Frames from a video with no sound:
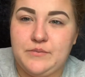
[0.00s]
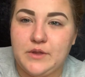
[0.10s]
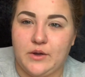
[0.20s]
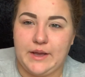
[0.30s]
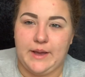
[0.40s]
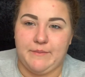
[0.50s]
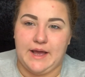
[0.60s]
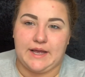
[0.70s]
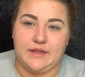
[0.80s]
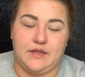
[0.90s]
Okay, I'm
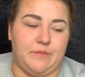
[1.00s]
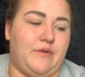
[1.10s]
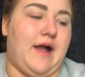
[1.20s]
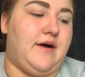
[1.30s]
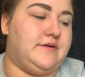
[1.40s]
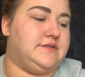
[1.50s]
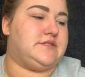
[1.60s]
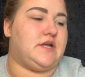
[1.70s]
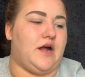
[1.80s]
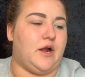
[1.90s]
back and the
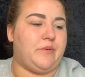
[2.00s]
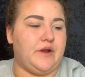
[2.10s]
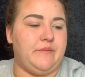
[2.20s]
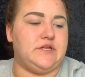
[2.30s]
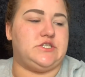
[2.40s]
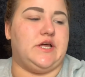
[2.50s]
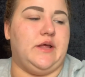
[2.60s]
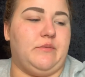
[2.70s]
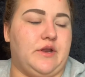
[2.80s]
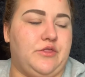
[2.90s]
brows are pretty much done.
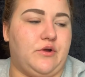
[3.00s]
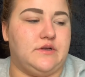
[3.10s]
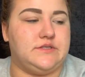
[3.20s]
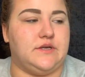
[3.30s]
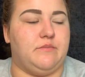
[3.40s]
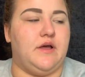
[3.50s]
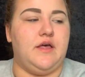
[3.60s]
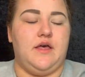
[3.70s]
I'm gonna throw on some